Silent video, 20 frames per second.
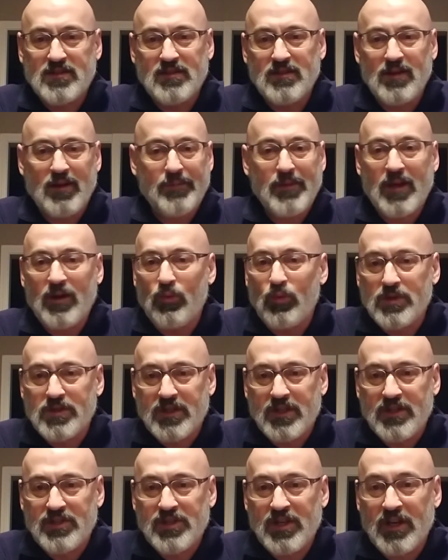I'm not a
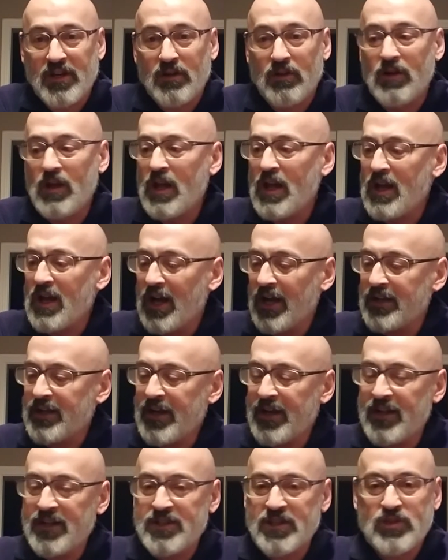whiskey channel. I
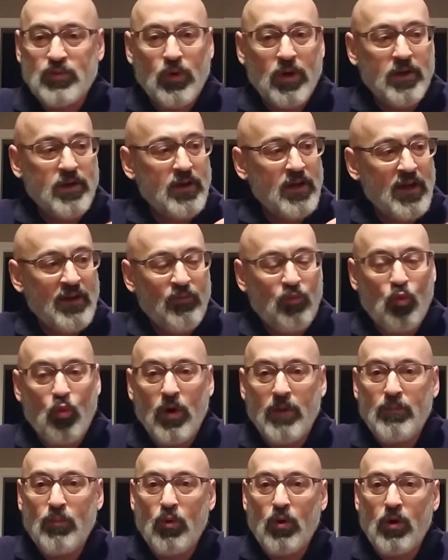kind of just wanted to have
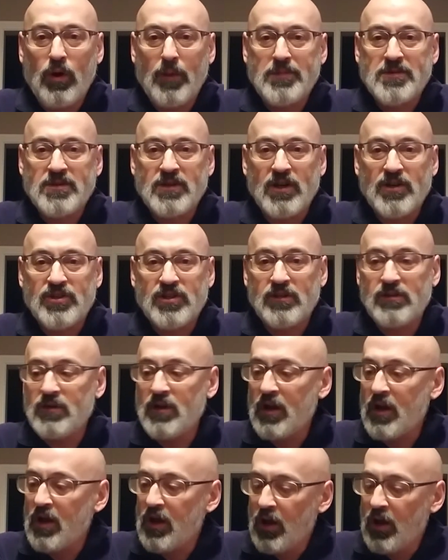one more obsession,